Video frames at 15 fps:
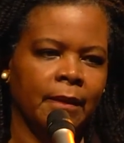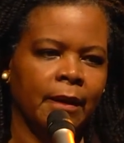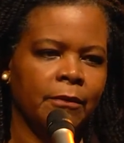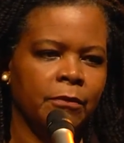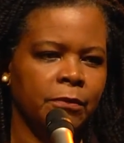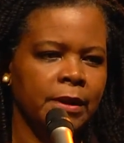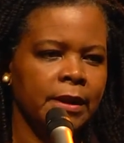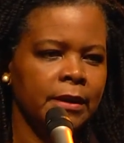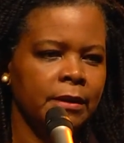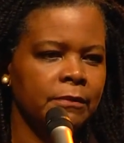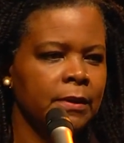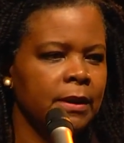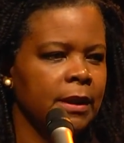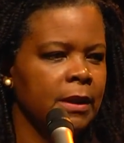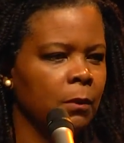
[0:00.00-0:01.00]
I really,
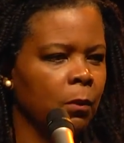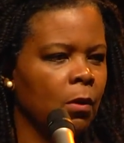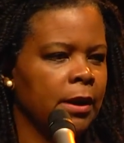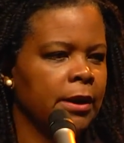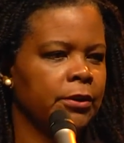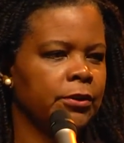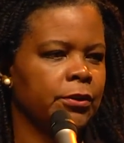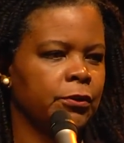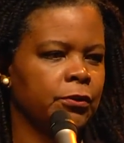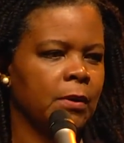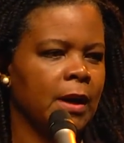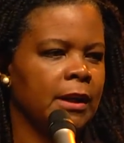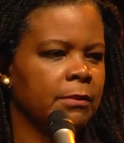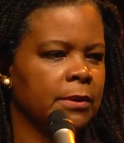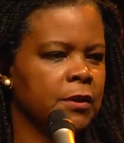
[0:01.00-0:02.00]
really wanted to
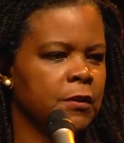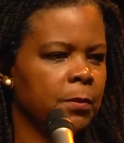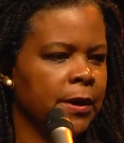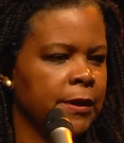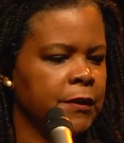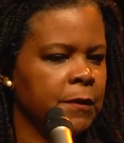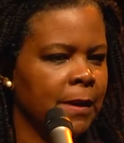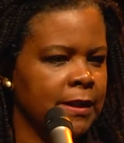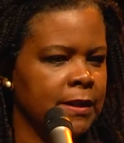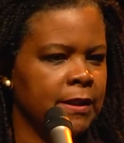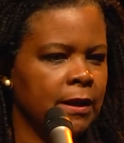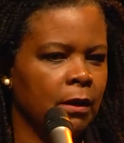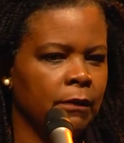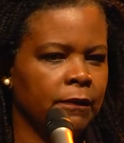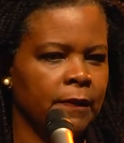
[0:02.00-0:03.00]
try to express
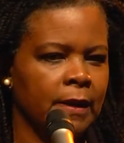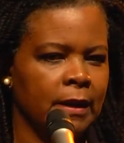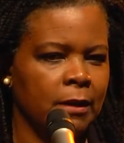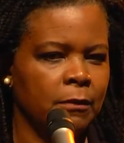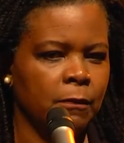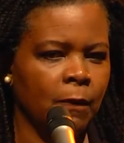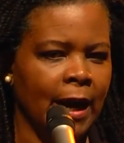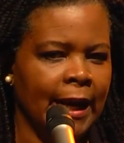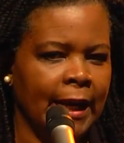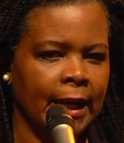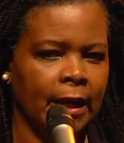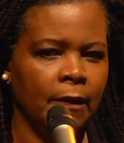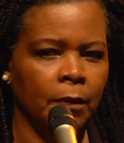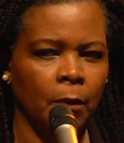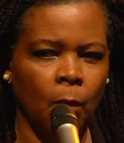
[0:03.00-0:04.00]
myself in
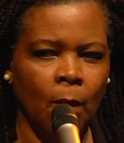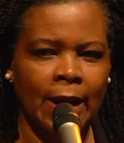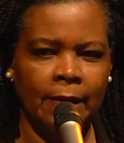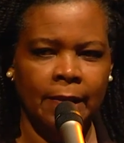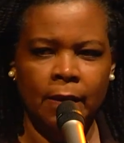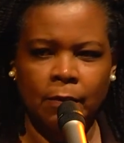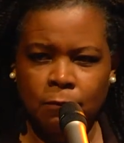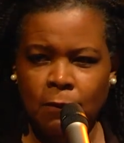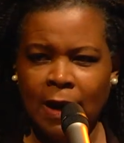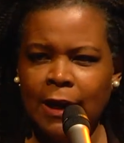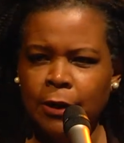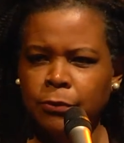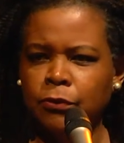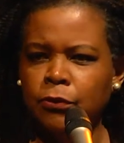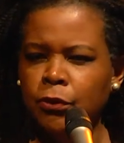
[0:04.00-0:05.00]
writing in the way that
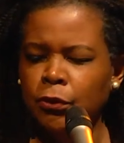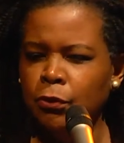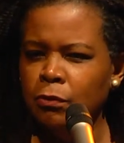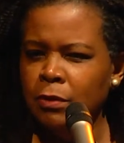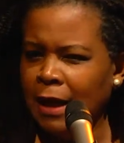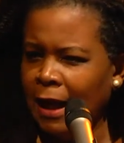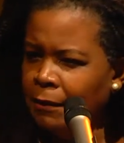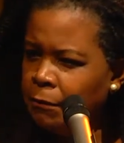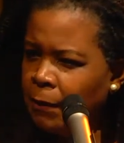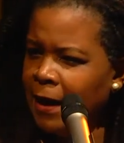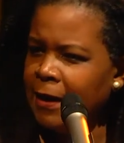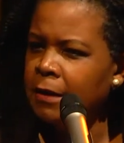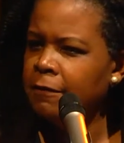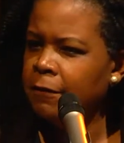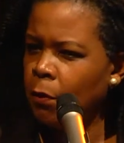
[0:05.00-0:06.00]
writers do. Not
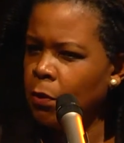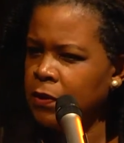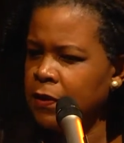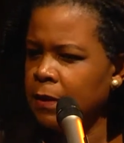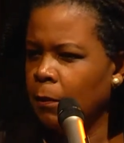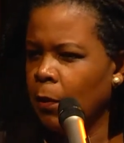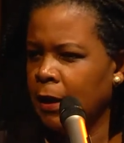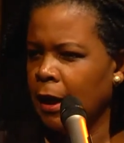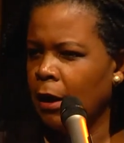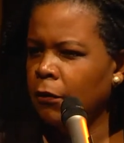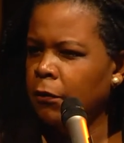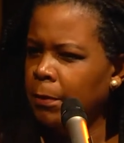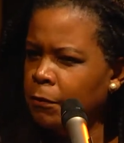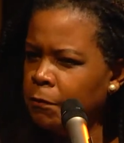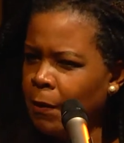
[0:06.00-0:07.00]
writing for someone
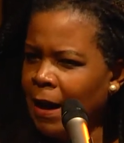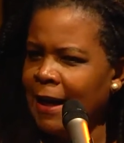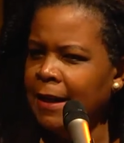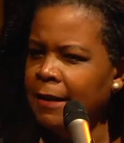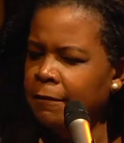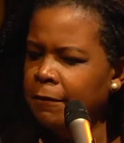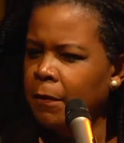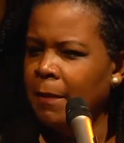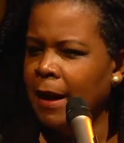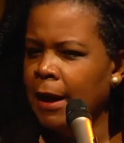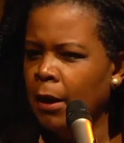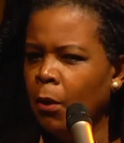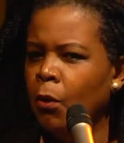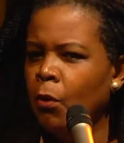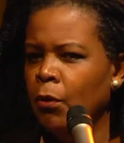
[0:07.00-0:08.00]
else, but writing for
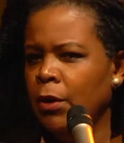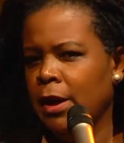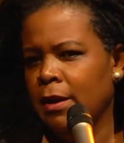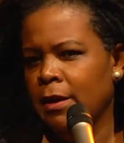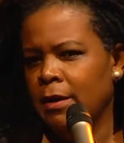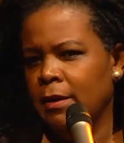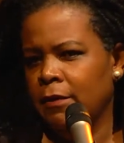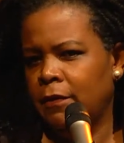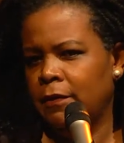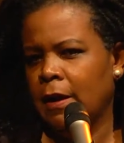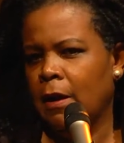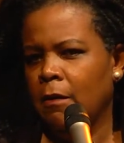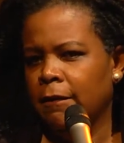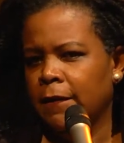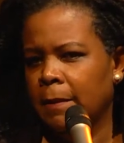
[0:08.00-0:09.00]
my own
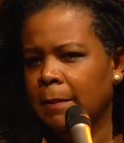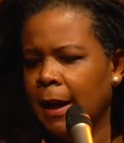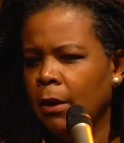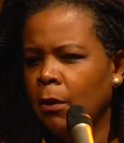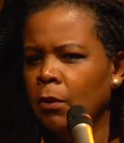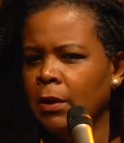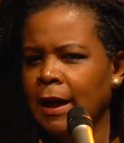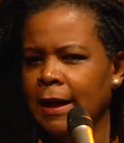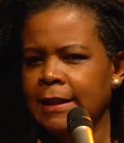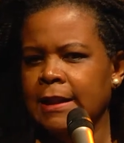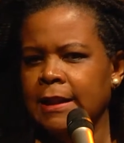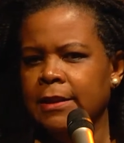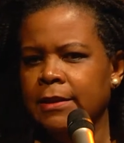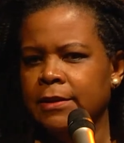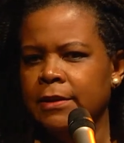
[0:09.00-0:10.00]
self and my own
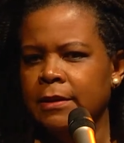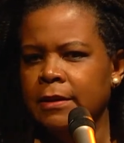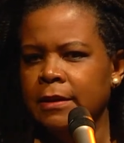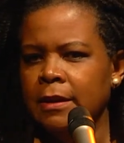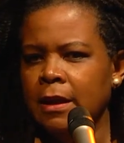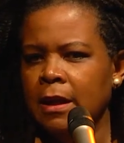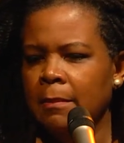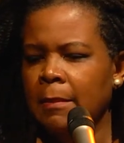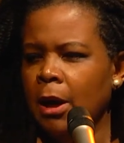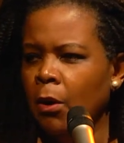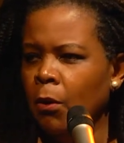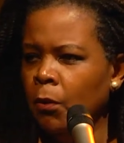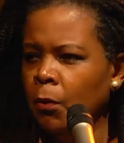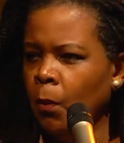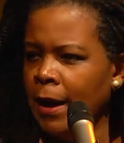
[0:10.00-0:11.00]
ideas, my
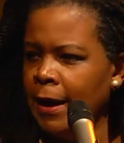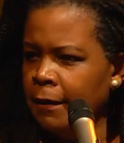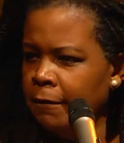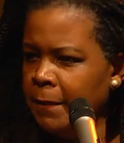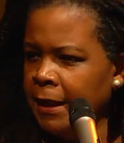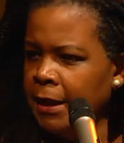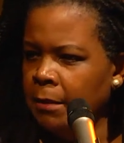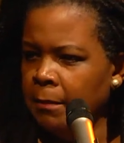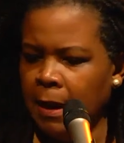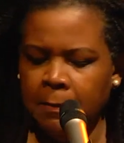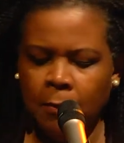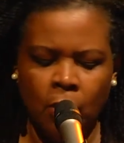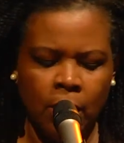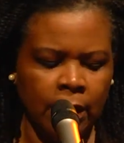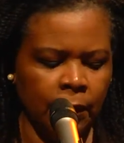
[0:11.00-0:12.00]
own way of making my
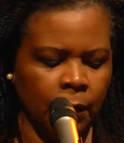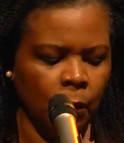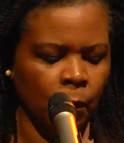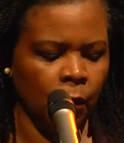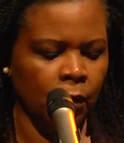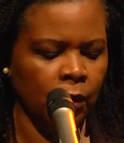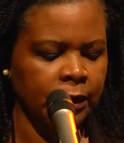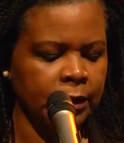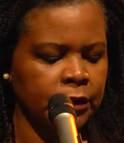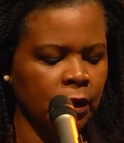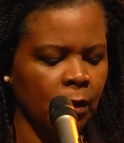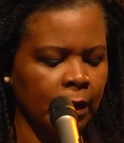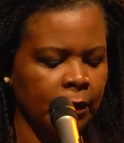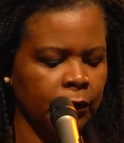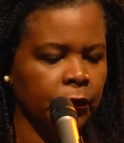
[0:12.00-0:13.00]
mark in the world. And
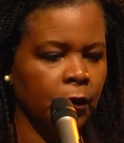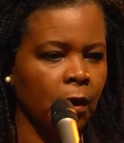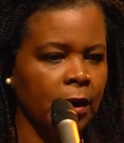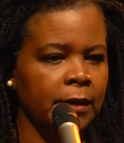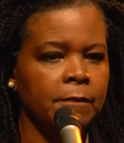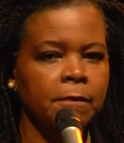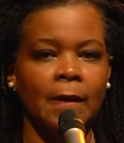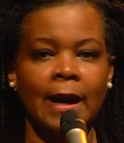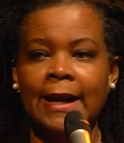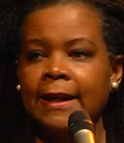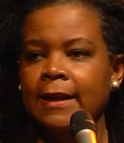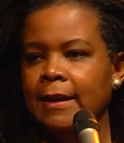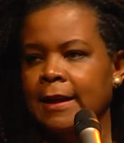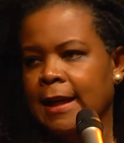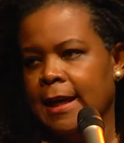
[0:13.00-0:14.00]
so I started
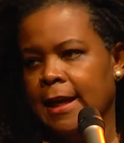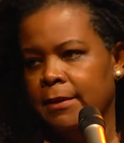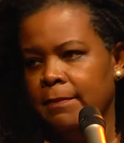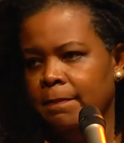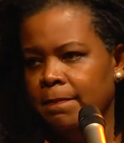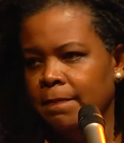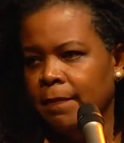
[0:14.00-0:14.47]
writing again.